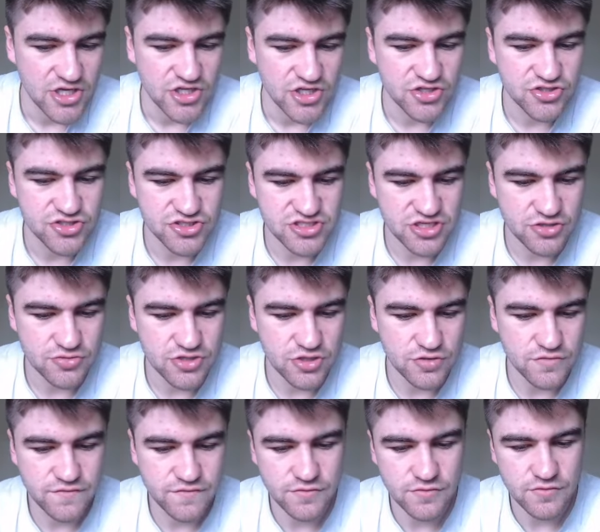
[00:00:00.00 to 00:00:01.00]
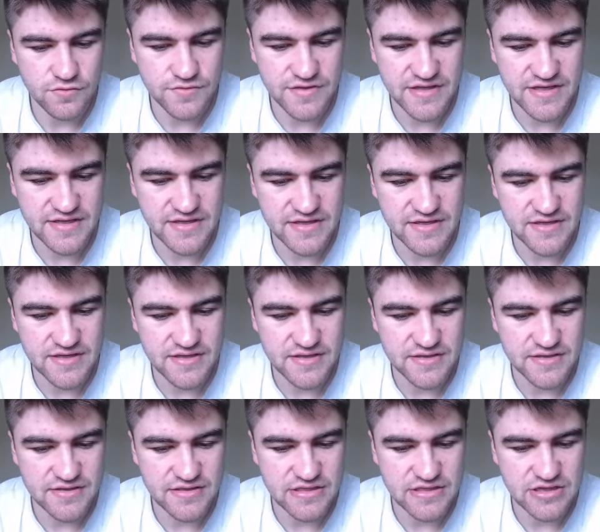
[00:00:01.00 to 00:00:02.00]
you just don't go for
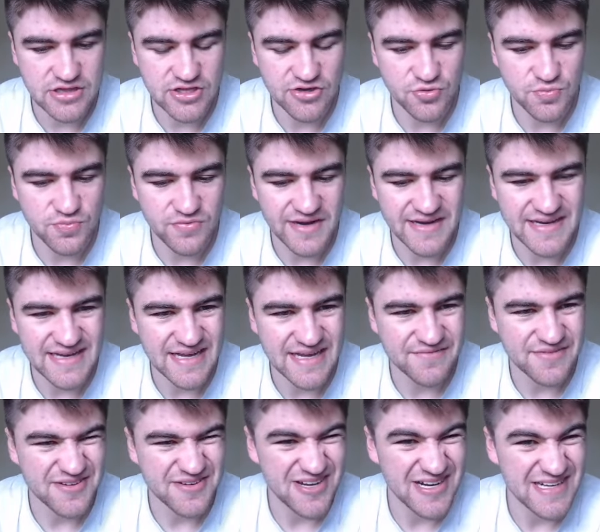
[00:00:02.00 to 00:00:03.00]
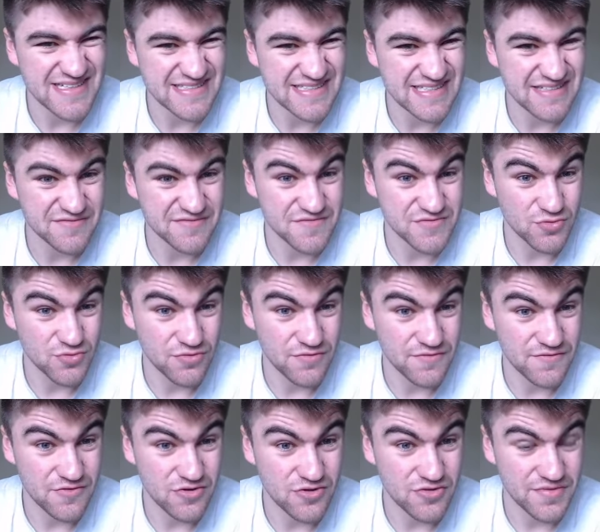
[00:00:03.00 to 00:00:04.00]
the low break-even guys that are sort
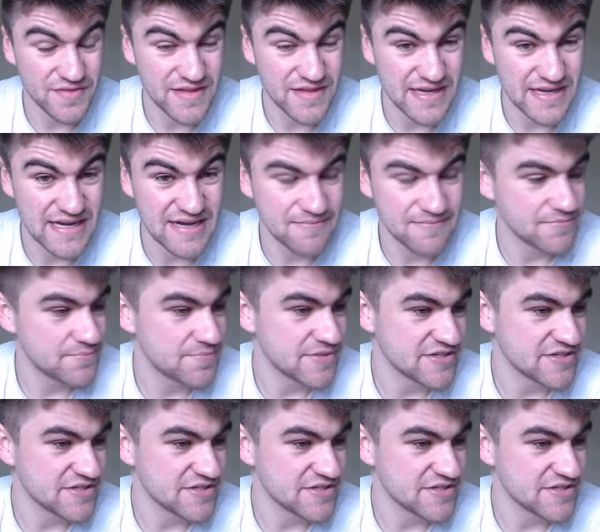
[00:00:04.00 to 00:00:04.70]
of on the up,